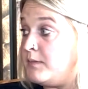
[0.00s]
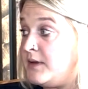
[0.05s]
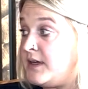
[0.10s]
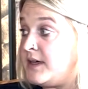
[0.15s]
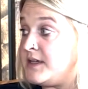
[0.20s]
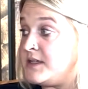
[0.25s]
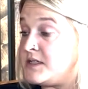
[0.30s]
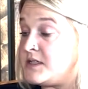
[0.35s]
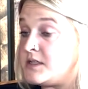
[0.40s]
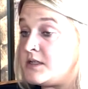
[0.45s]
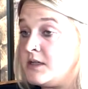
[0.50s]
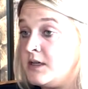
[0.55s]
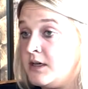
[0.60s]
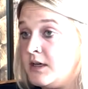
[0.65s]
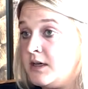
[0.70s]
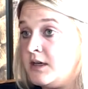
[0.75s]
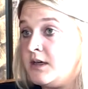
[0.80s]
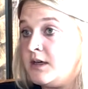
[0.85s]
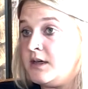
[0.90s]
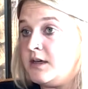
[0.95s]
because
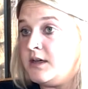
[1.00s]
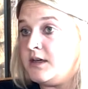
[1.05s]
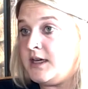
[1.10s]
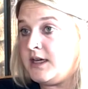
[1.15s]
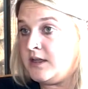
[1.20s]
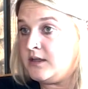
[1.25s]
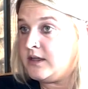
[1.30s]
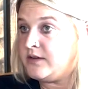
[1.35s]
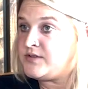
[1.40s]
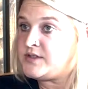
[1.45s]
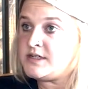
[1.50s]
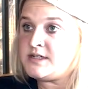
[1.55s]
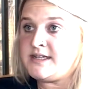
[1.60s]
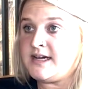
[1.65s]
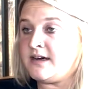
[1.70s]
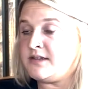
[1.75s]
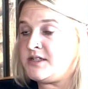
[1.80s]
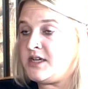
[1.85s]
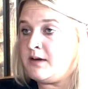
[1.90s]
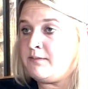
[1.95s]
he lives in
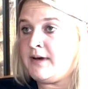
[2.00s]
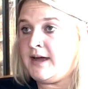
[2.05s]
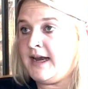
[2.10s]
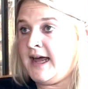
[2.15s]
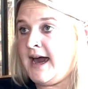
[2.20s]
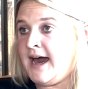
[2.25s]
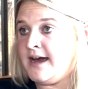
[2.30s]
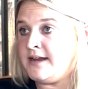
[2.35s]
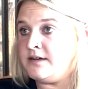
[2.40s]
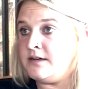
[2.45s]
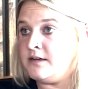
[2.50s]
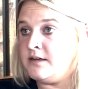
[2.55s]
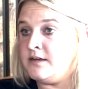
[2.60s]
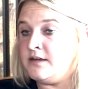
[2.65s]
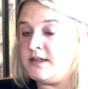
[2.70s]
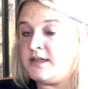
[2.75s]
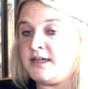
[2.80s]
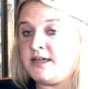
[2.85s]
downtown Manhattan.